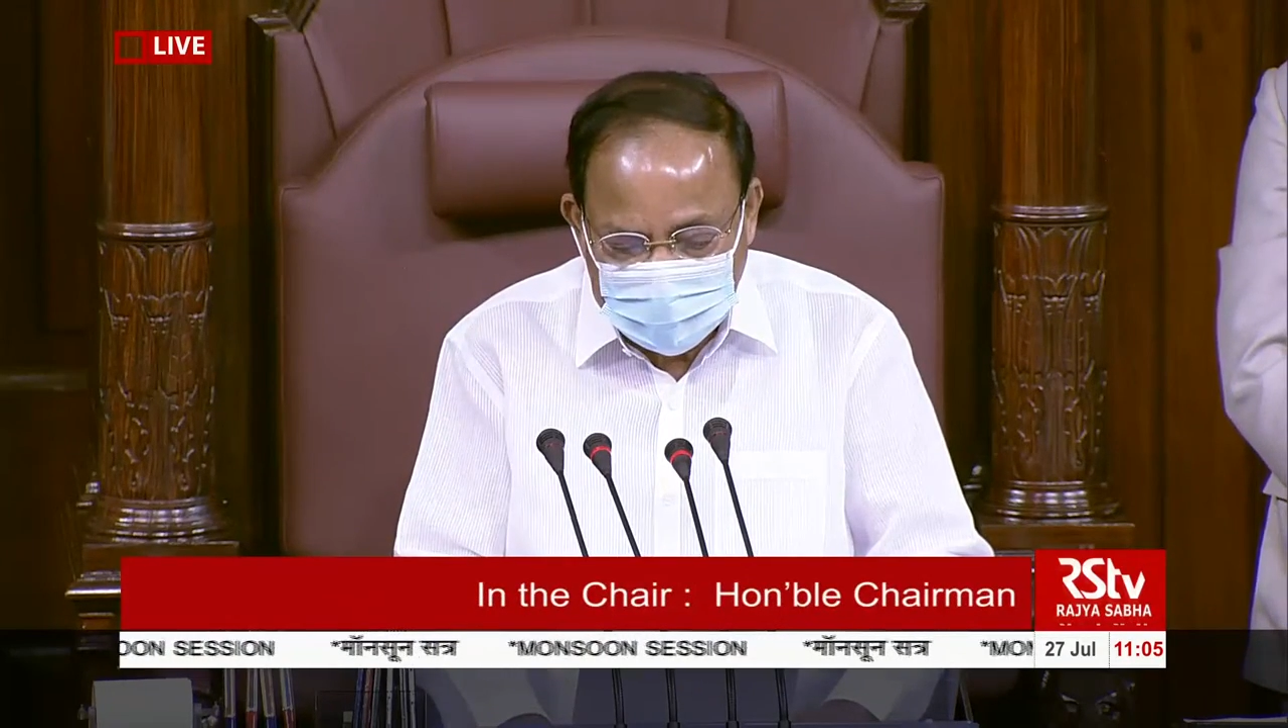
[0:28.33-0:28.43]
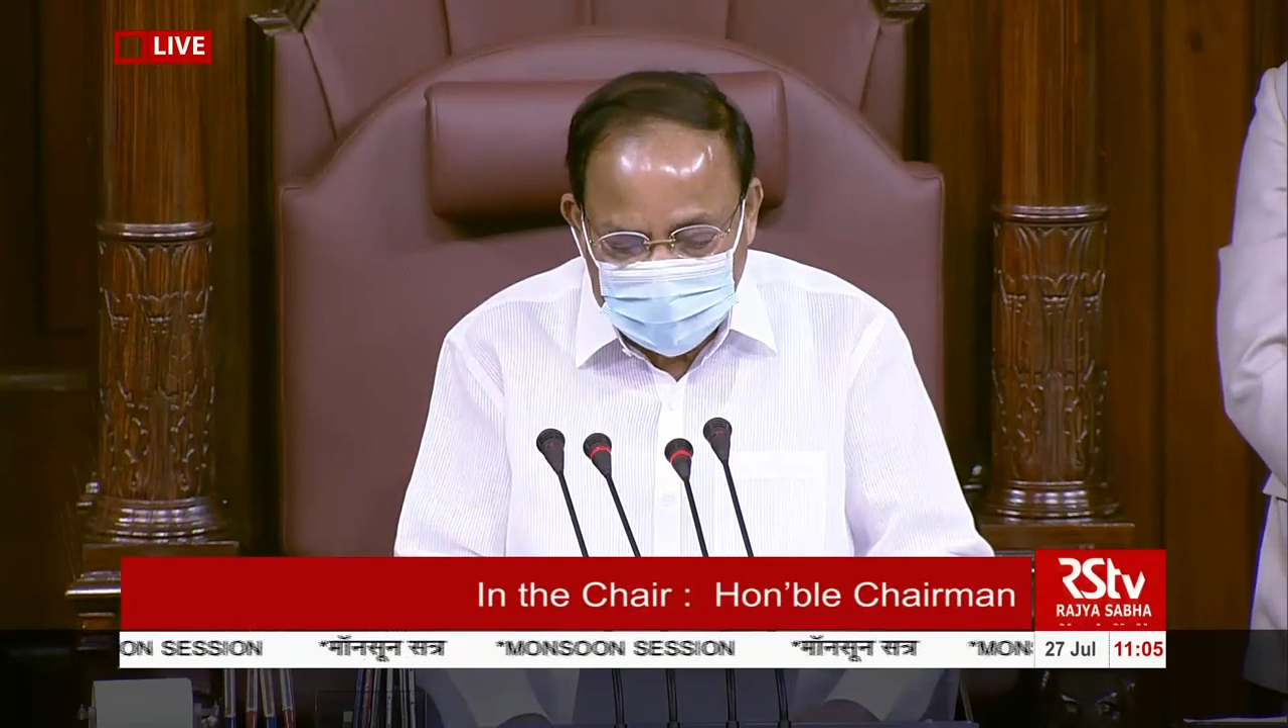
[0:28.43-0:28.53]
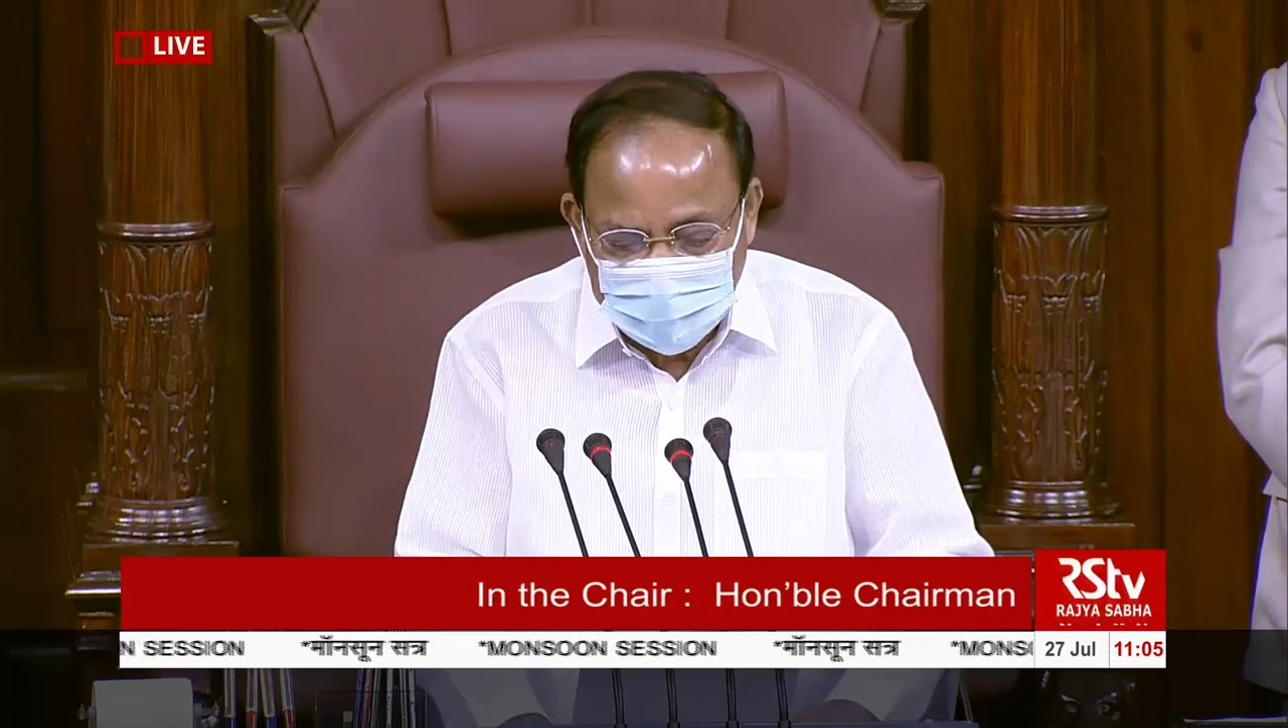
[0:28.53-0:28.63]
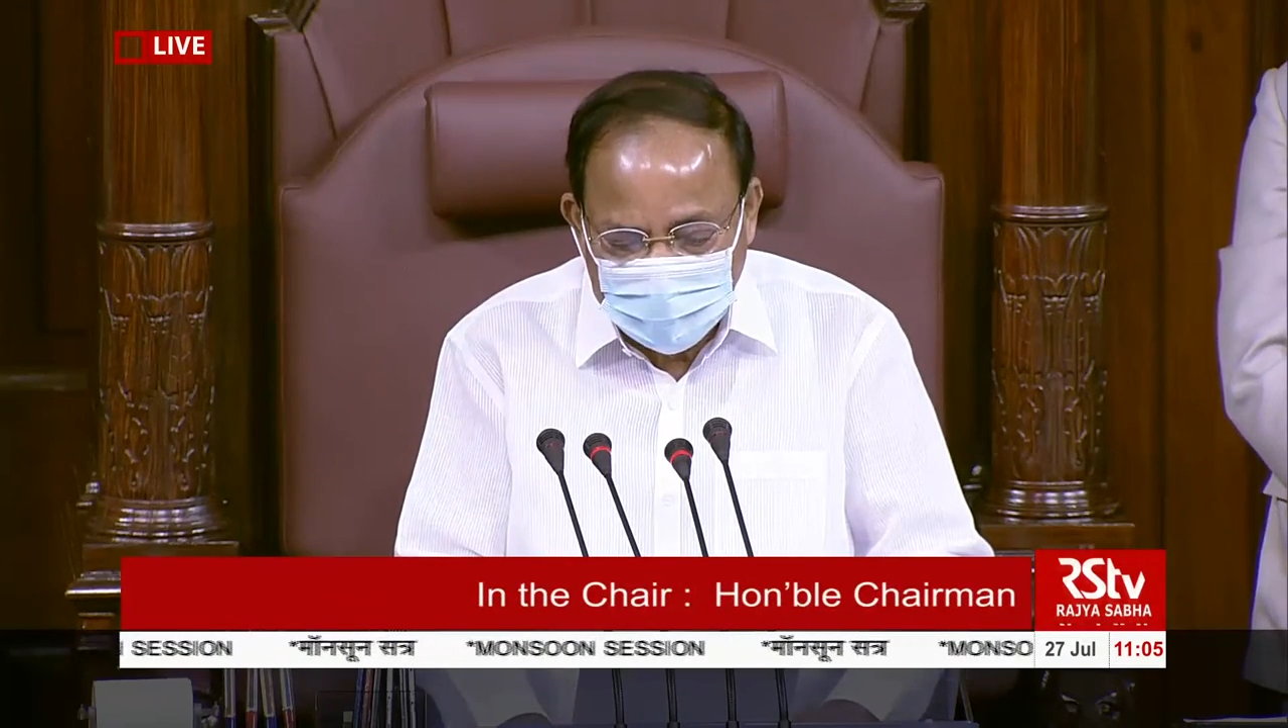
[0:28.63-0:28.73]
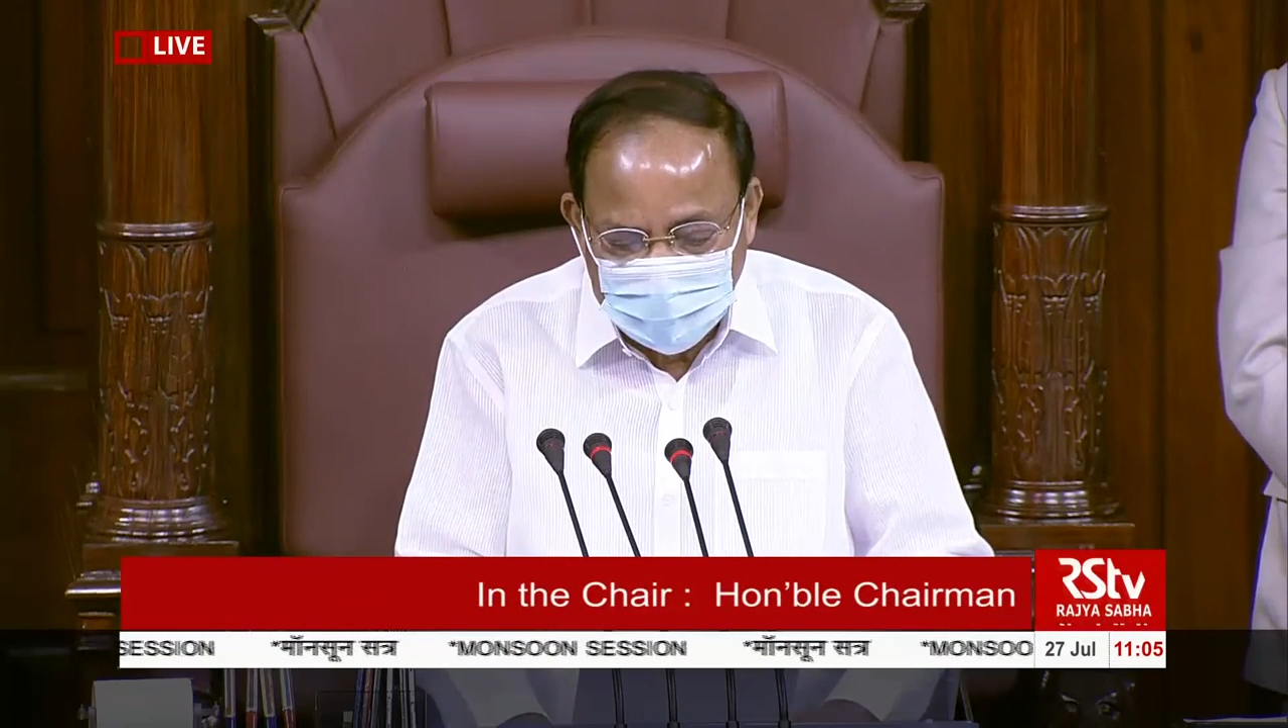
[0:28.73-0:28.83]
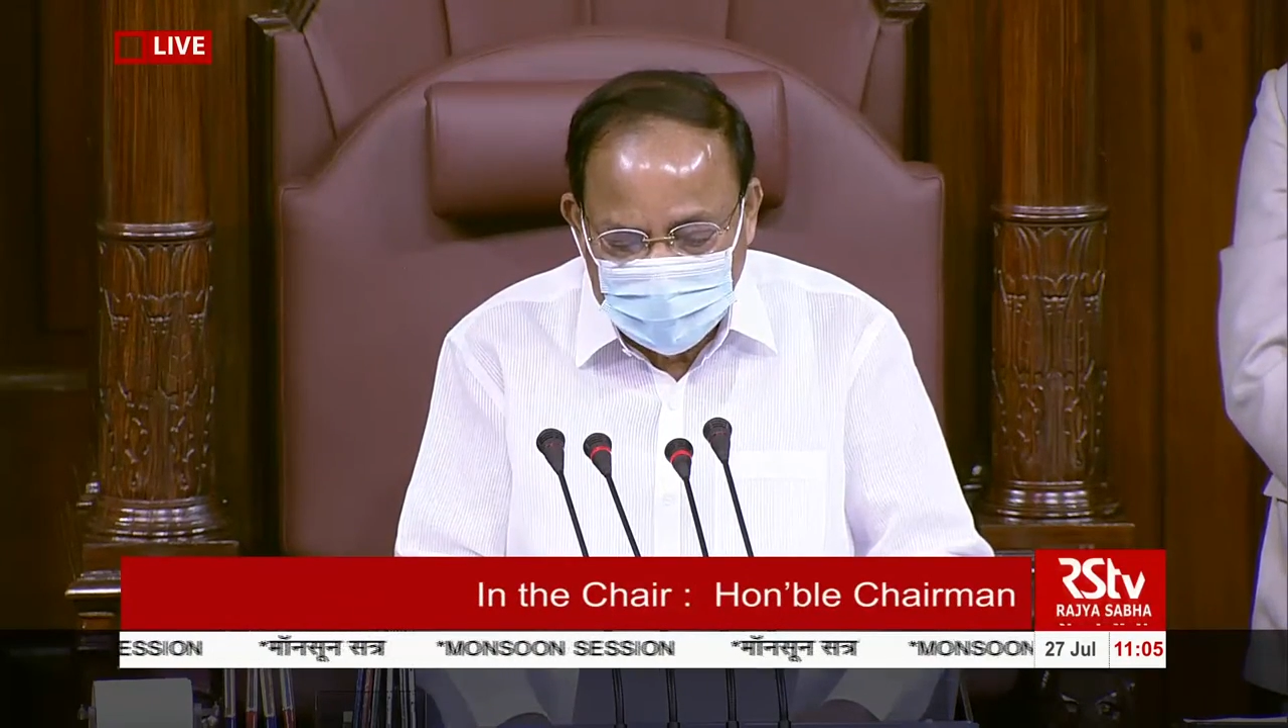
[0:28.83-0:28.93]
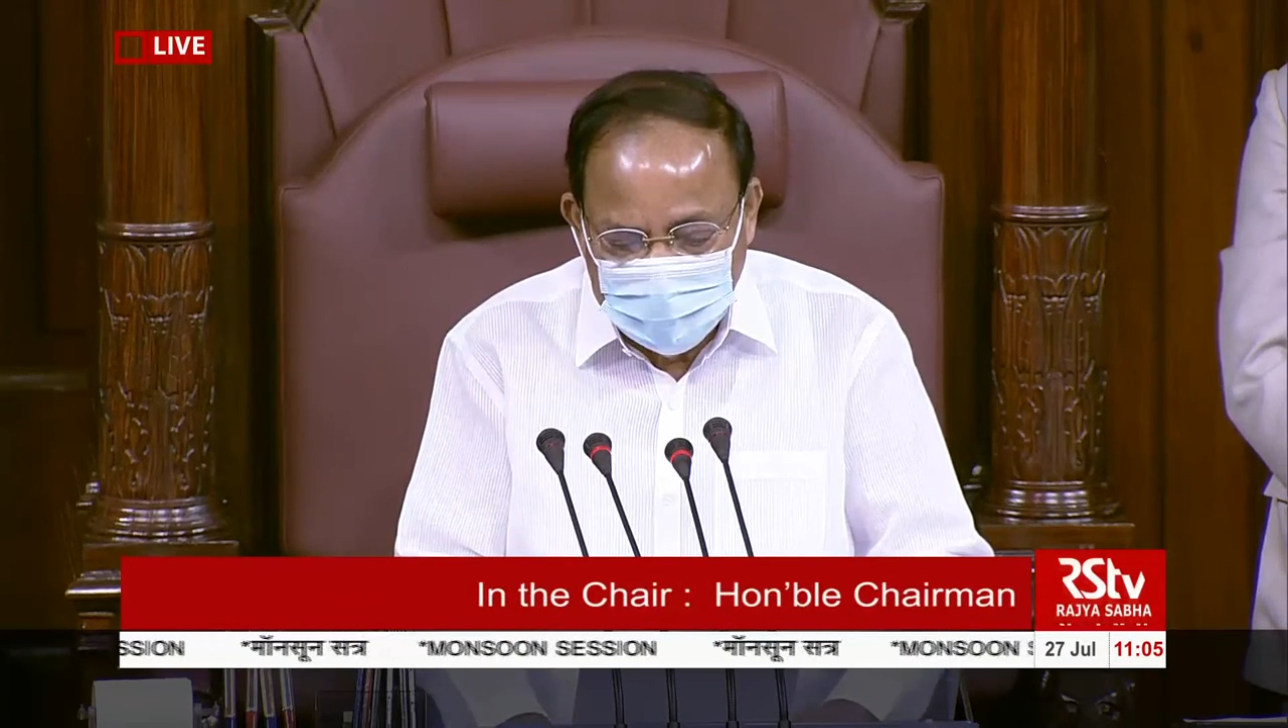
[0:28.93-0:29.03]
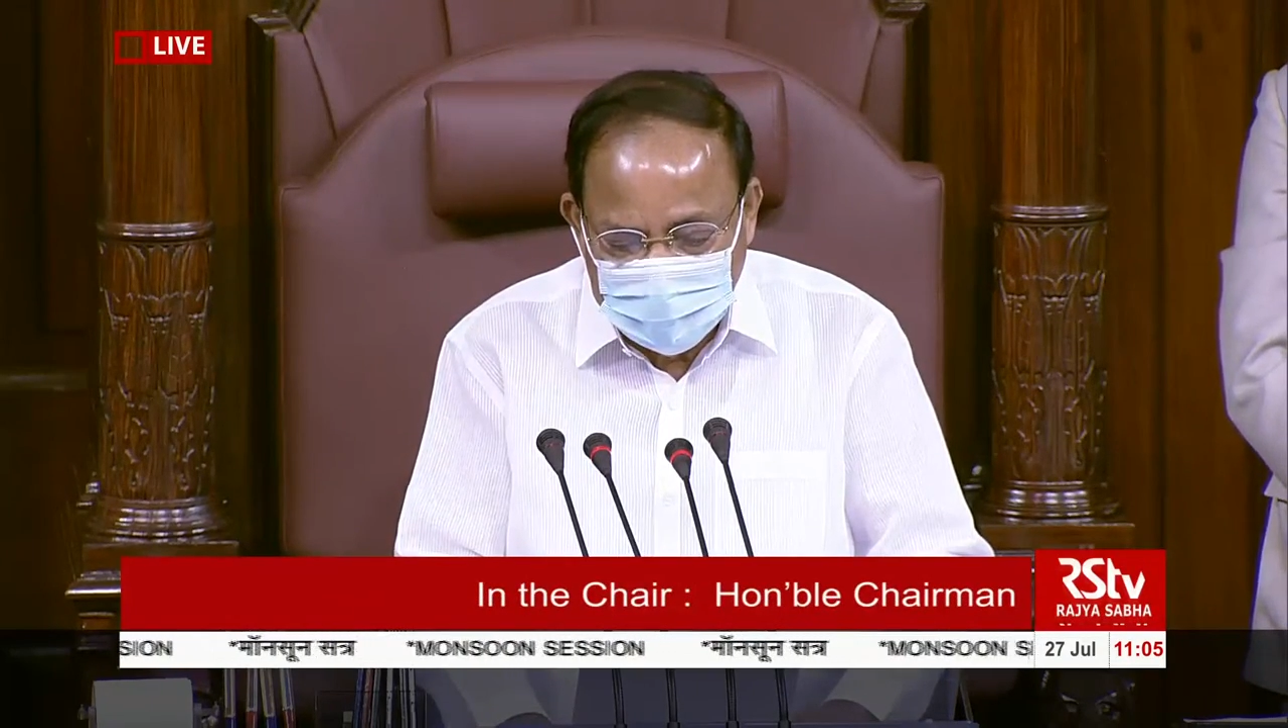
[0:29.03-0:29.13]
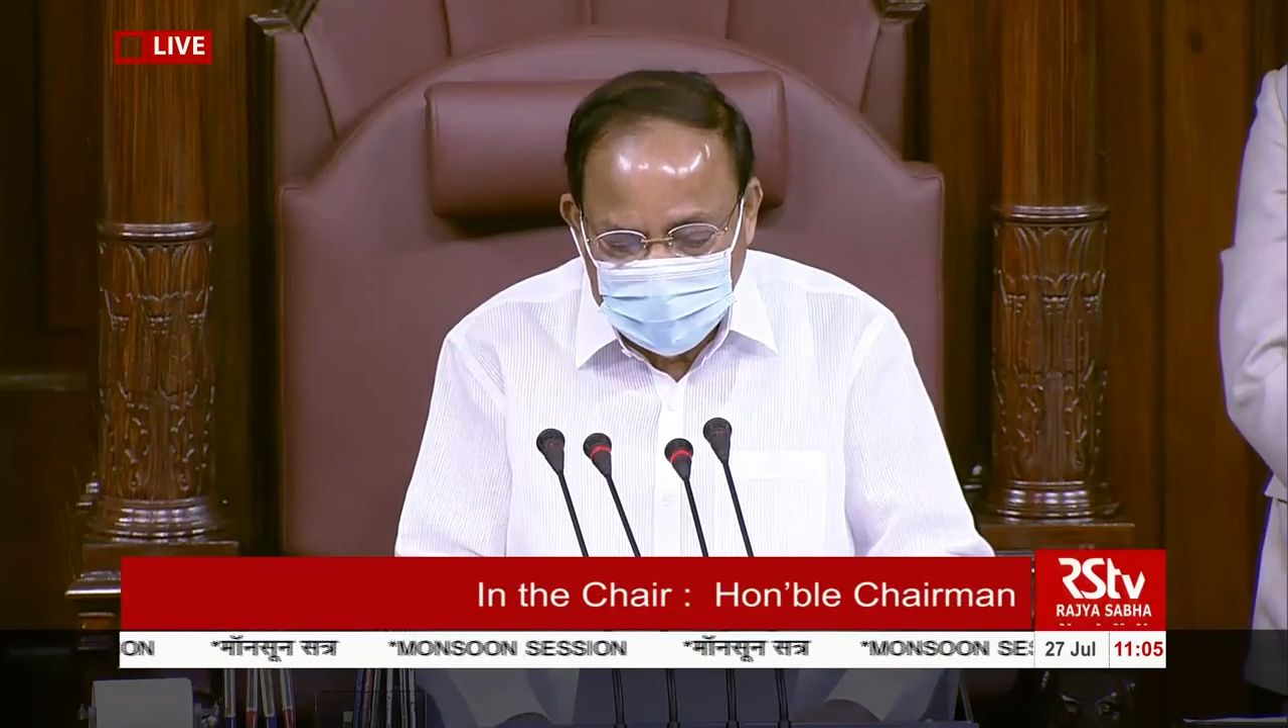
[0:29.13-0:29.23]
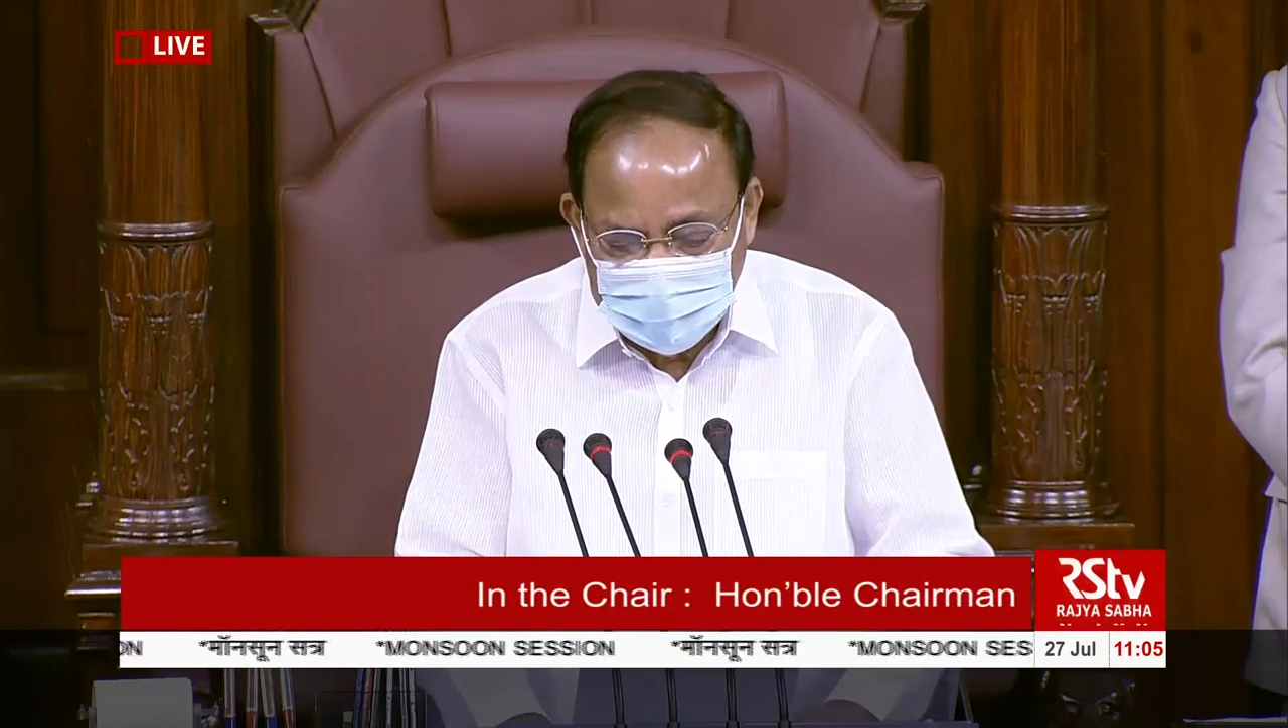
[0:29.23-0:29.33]
coveted
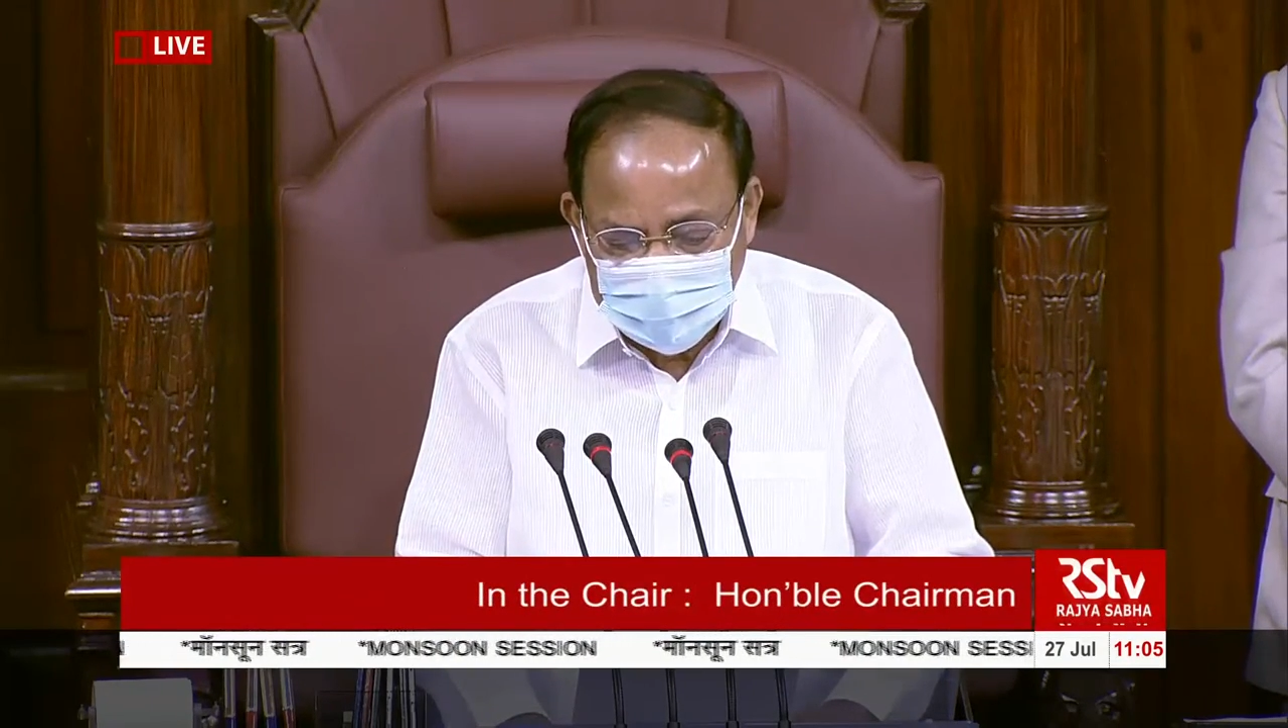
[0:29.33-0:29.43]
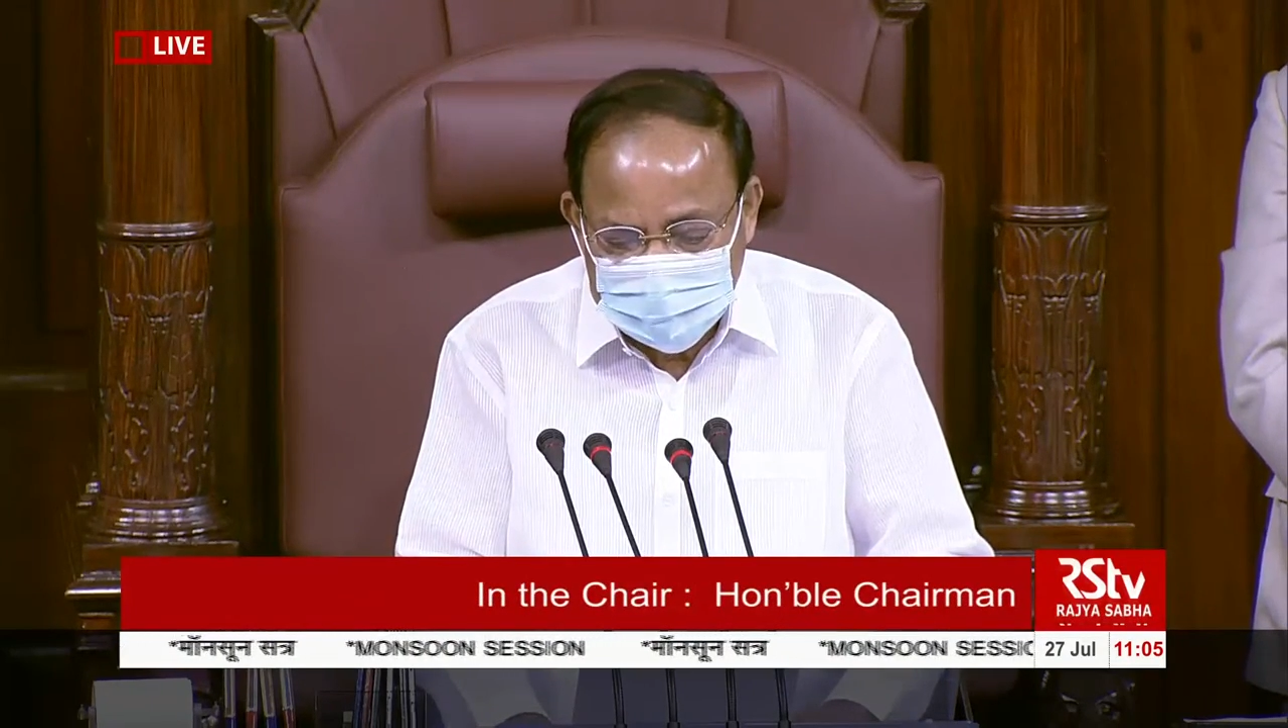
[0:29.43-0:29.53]
World